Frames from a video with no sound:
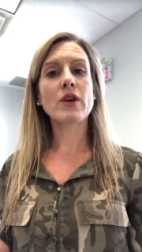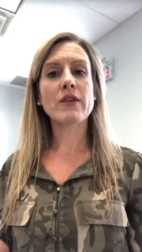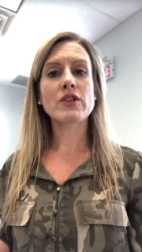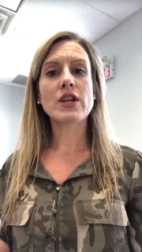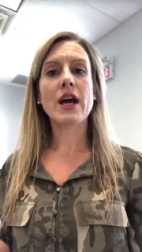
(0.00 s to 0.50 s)

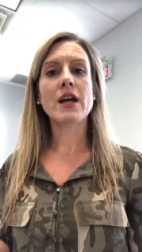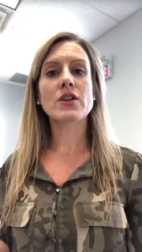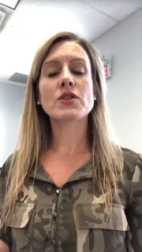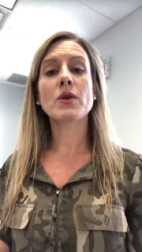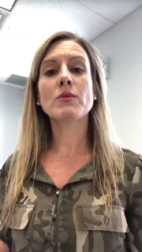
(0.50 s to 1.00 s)
oven challenge.
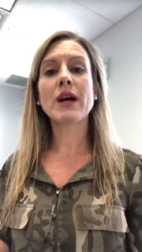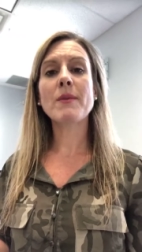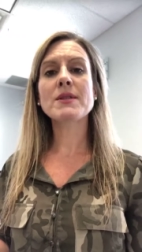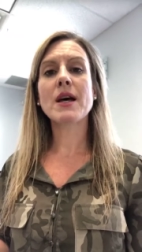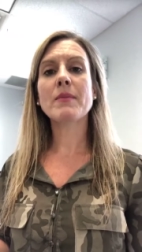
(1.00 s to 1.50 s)
So it
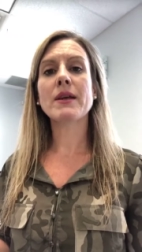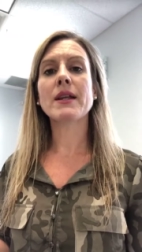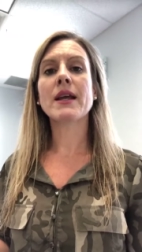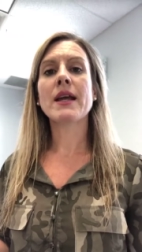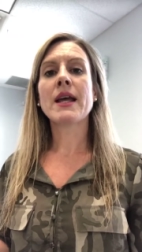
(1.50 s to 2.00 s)
wraps up
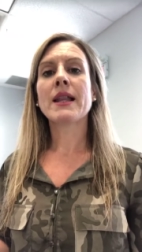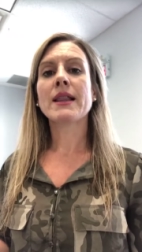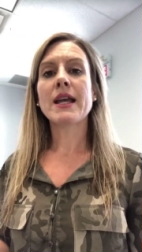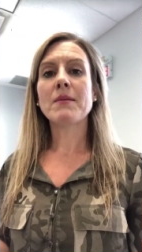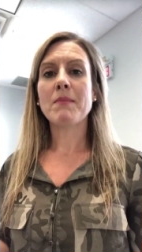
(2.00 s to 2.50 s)
in
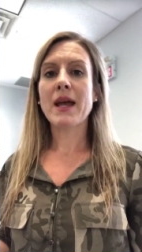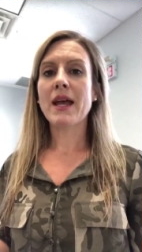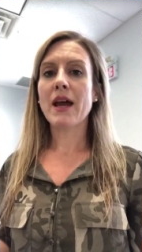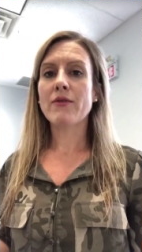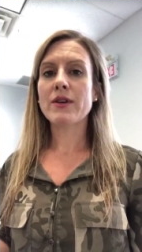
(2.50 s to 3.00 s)
late May
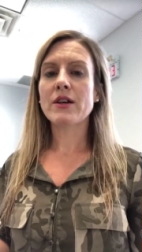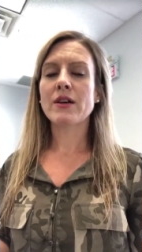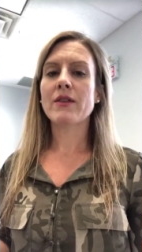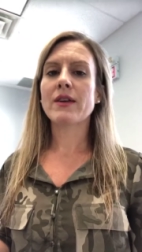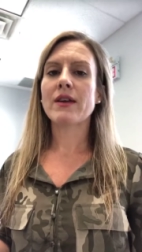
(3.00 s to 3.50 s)
every year,
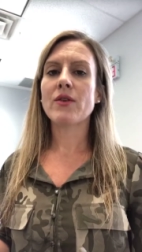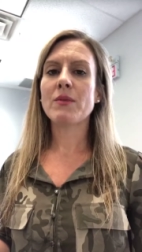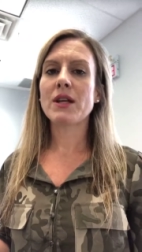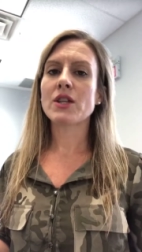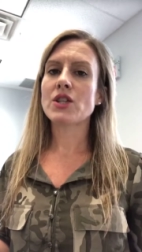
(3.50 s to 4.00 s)
giving
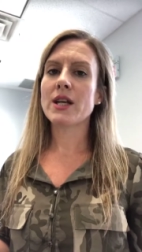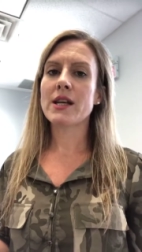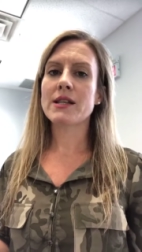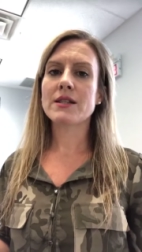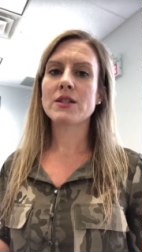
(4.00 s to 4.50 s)
everybody a
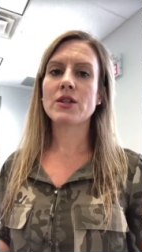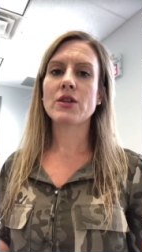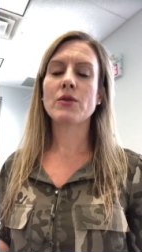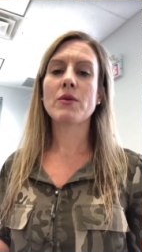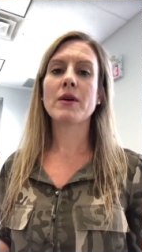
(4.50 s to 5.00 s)
chance
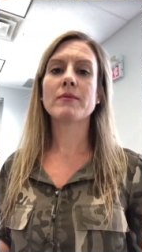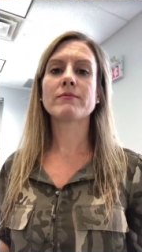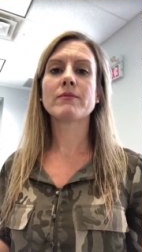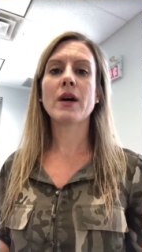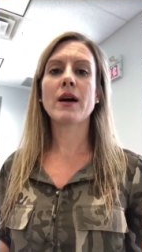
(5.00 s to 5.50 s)
to
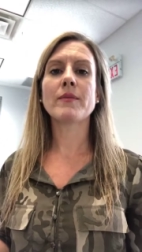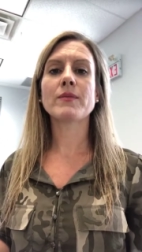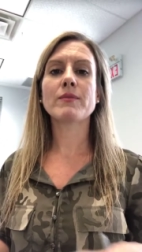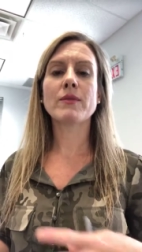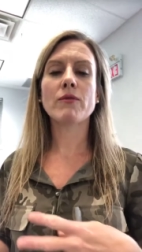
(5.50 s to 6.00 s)

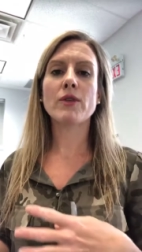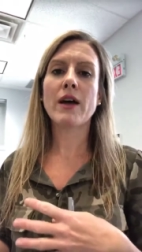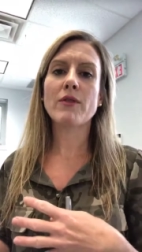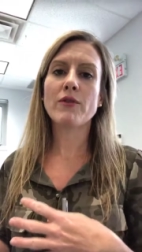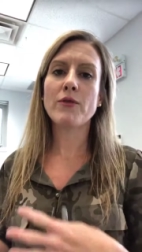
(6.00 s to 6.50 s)

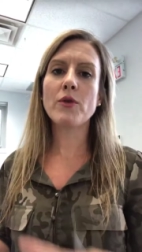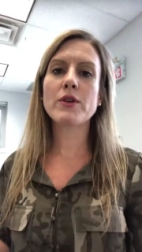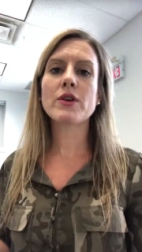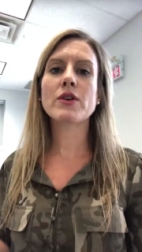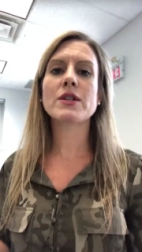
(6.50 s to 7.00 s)
have the full
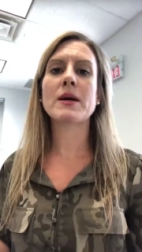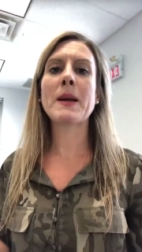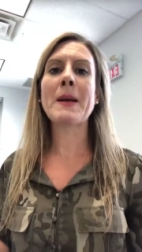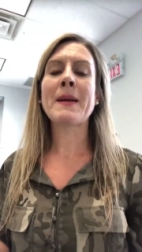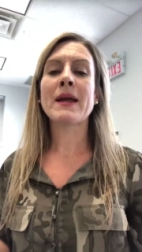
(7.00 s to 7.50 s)
year to
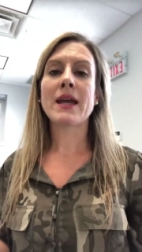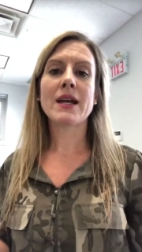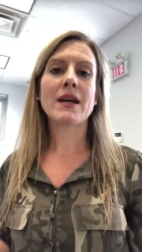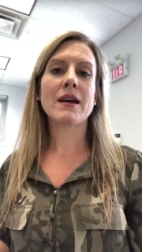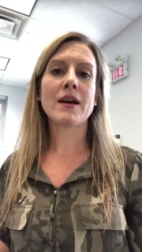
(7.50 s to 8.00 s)

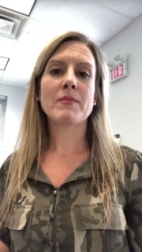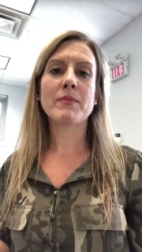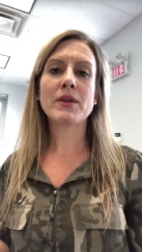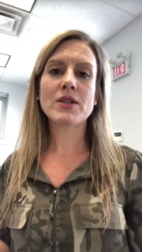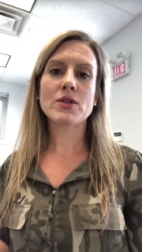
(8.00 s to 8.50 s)
get
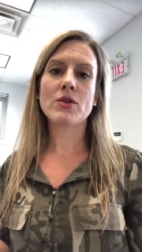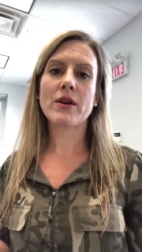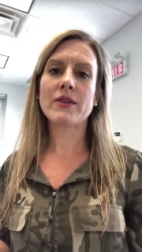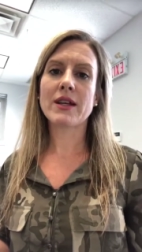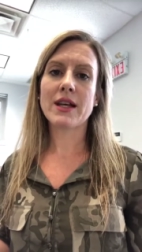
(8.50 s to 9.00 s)
build a solar
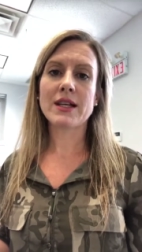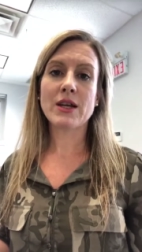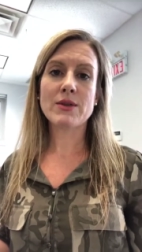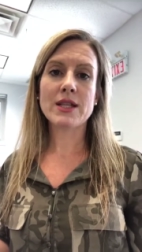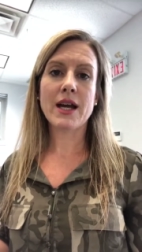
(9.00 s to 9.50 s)
oven and get it
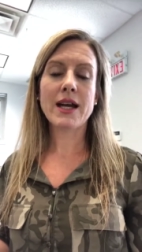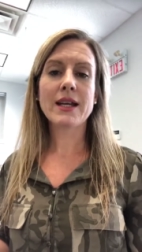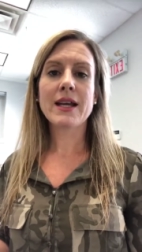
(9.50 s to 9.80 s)
outside.